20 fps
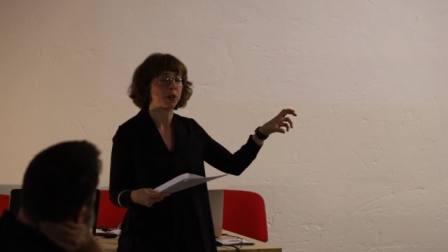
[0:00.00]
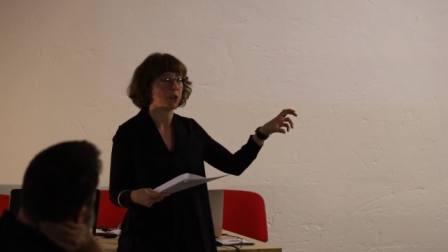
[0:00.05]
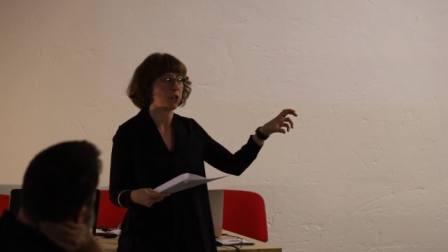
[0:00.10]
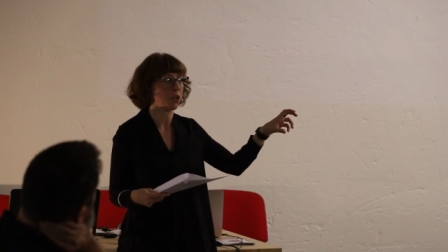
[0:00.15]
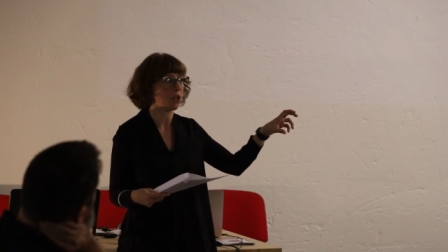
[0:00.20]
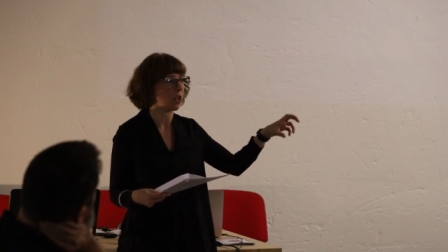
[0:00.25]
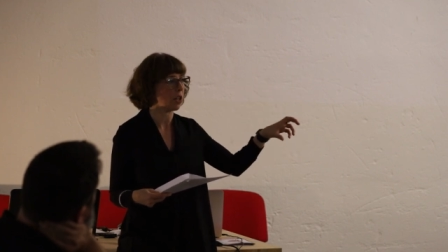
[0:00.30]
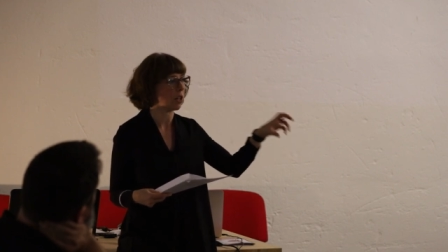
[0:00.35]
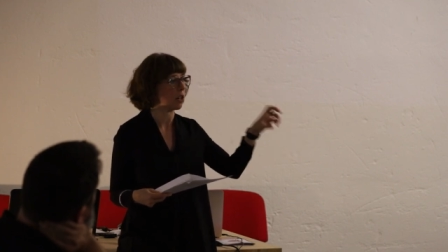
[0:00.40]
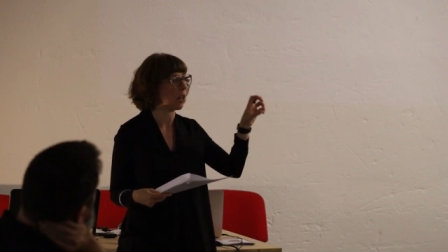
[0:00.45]

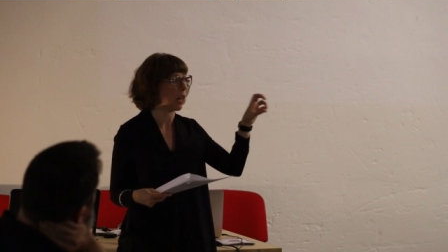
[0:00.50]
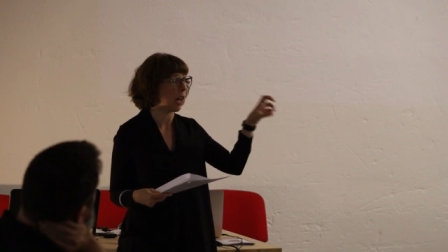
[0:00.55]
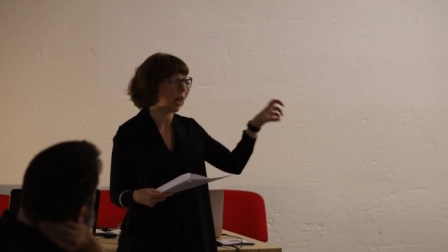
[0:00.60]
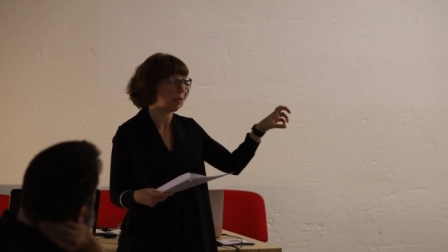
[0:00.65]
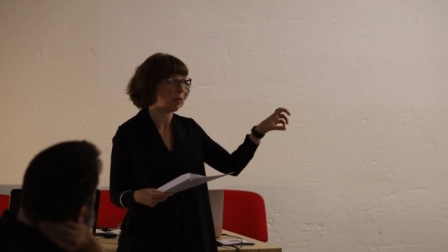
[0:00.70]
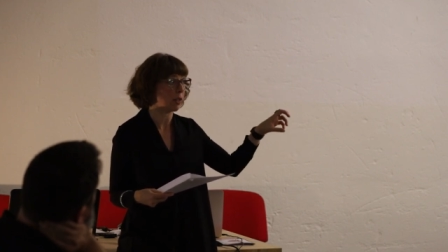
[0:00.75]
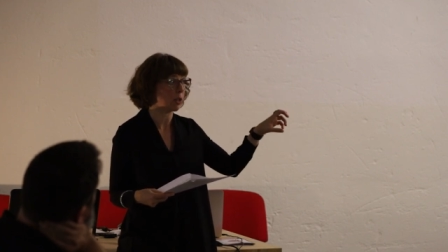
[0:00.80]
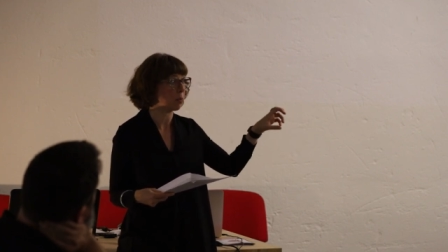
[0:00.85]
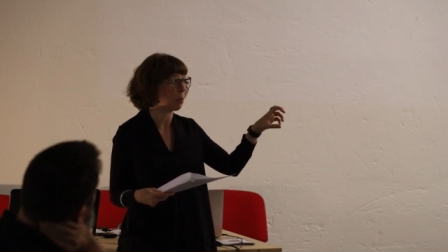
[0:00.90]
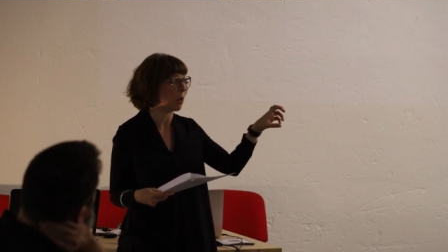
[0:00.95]
first year
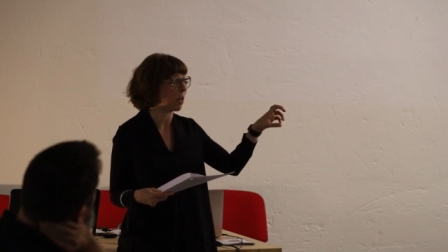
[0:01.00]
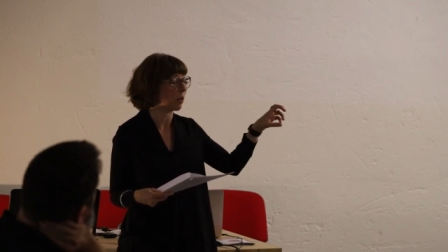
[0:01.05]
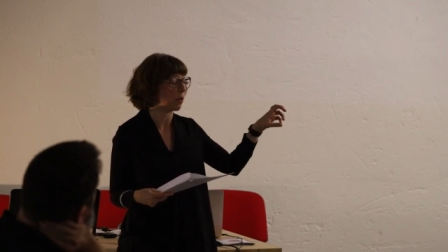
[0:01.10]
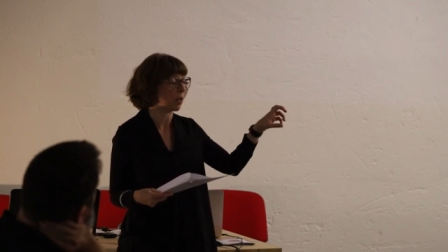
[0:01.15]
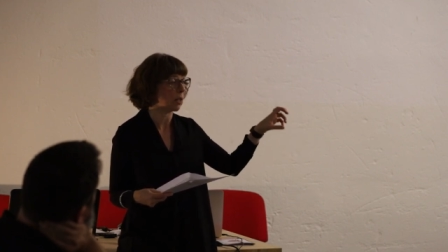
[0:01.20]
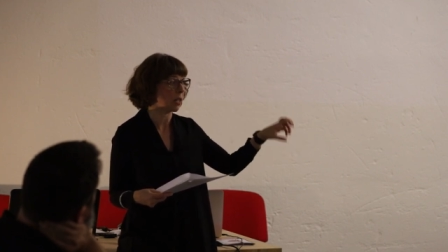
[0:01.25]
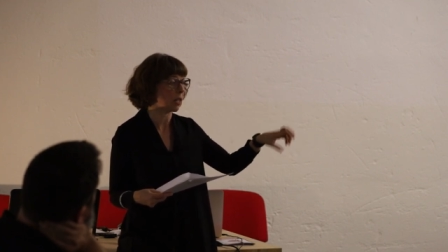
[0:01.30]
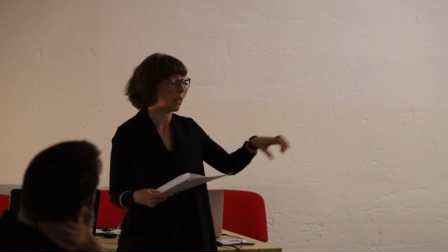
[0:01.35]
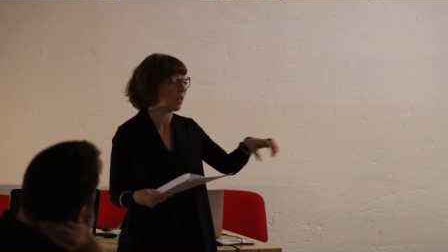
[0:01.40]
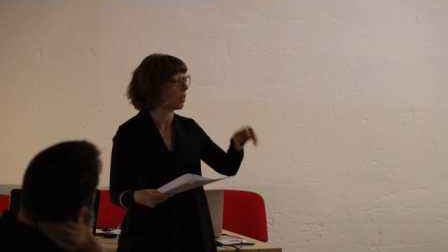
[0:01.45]
have
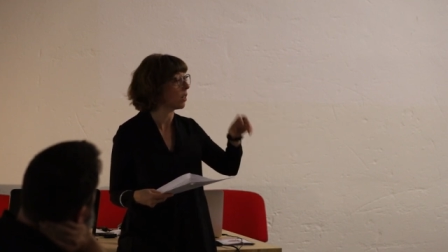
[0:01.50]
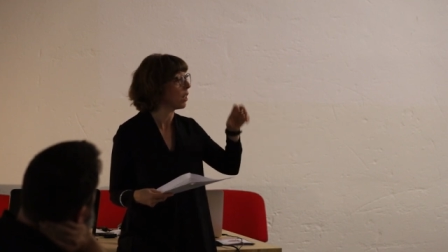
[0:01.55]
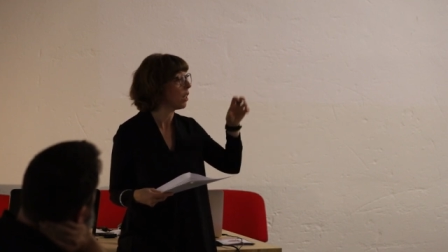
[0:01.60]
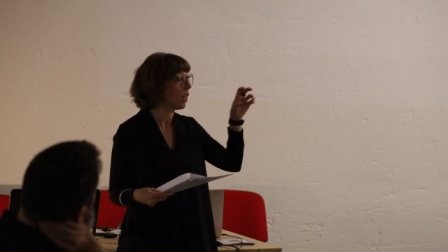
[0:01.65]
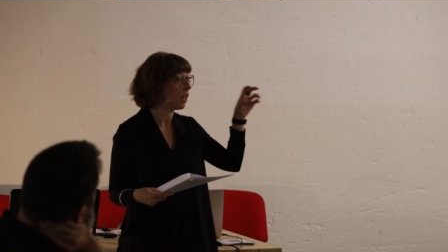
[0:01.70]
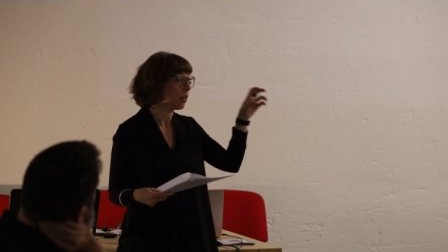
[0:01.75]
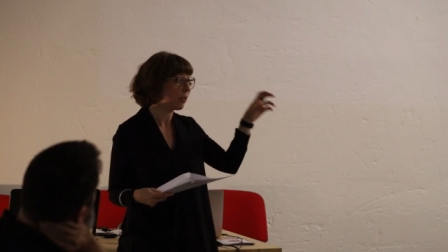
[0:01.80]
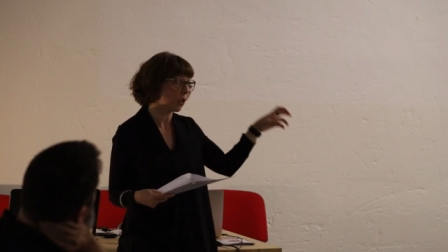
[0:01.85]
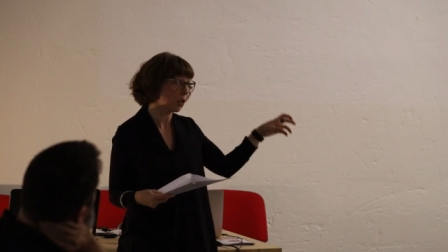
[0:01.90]
experience in